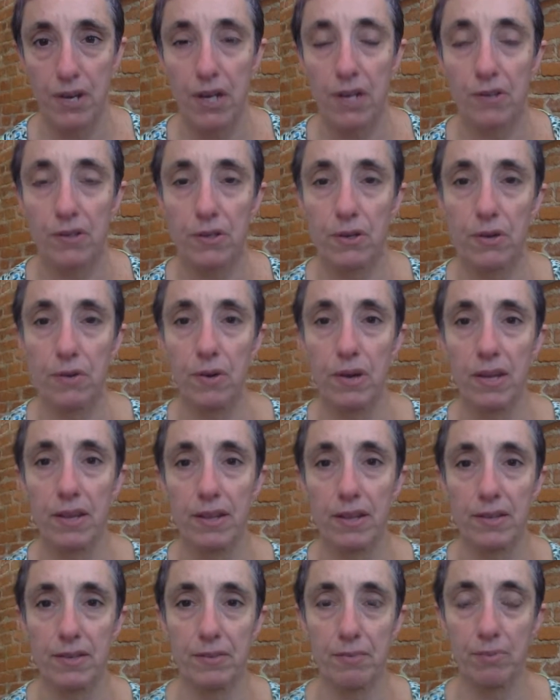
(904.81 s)
So in
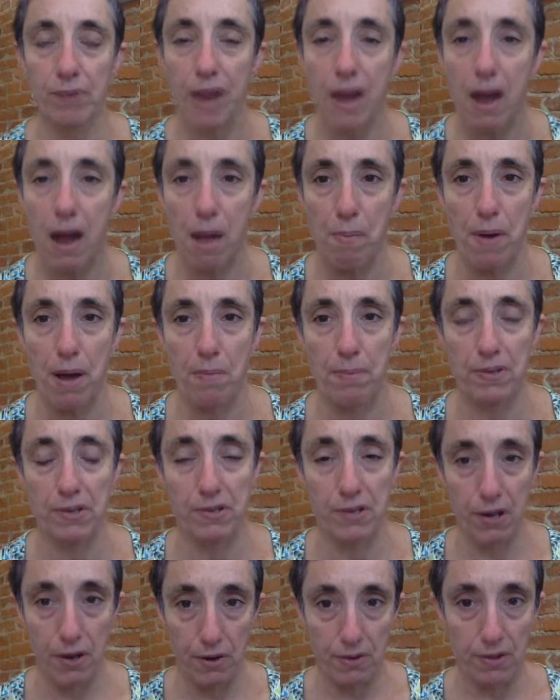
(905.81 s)
this breakup
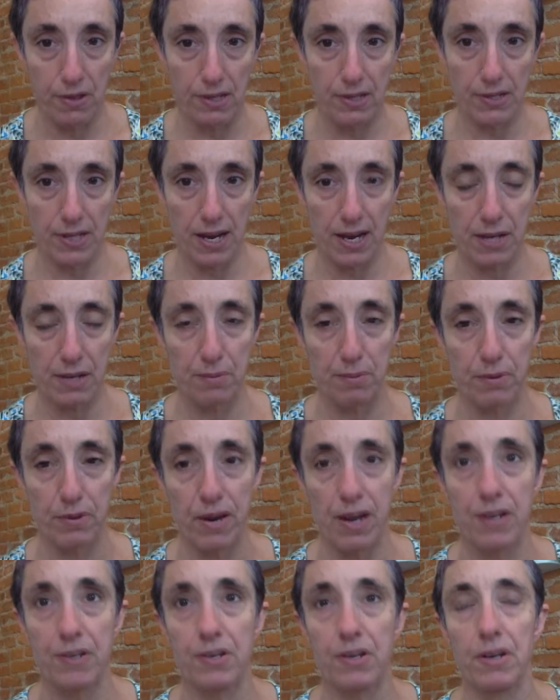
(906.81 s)
episode, this
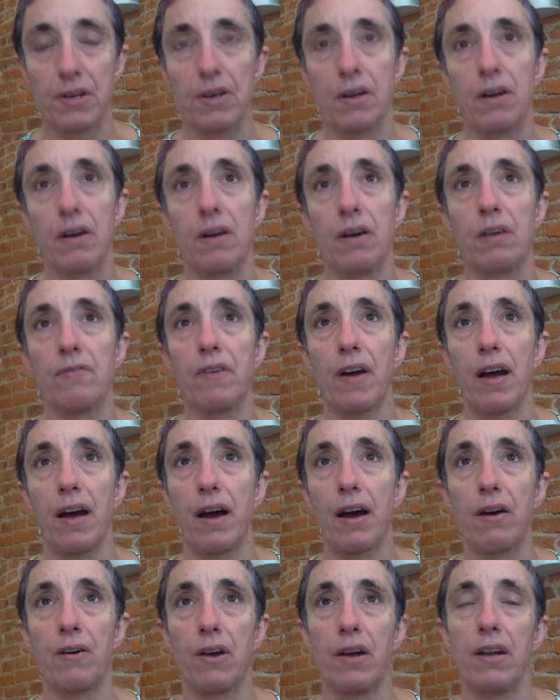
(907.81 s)
exploration of
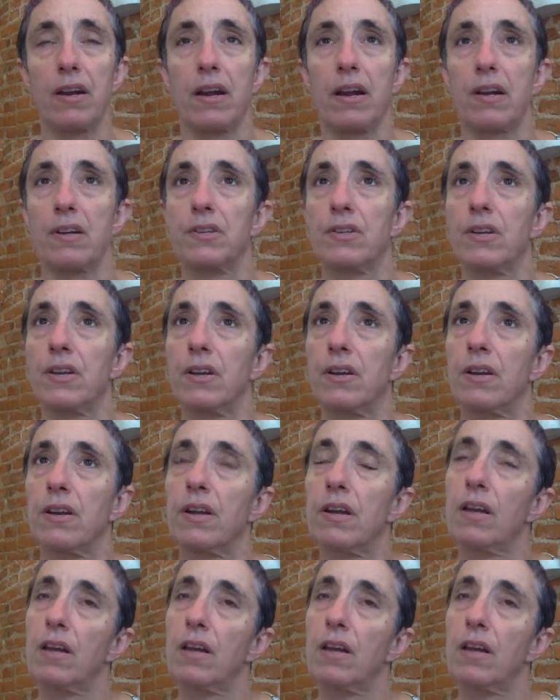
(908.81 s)
how connection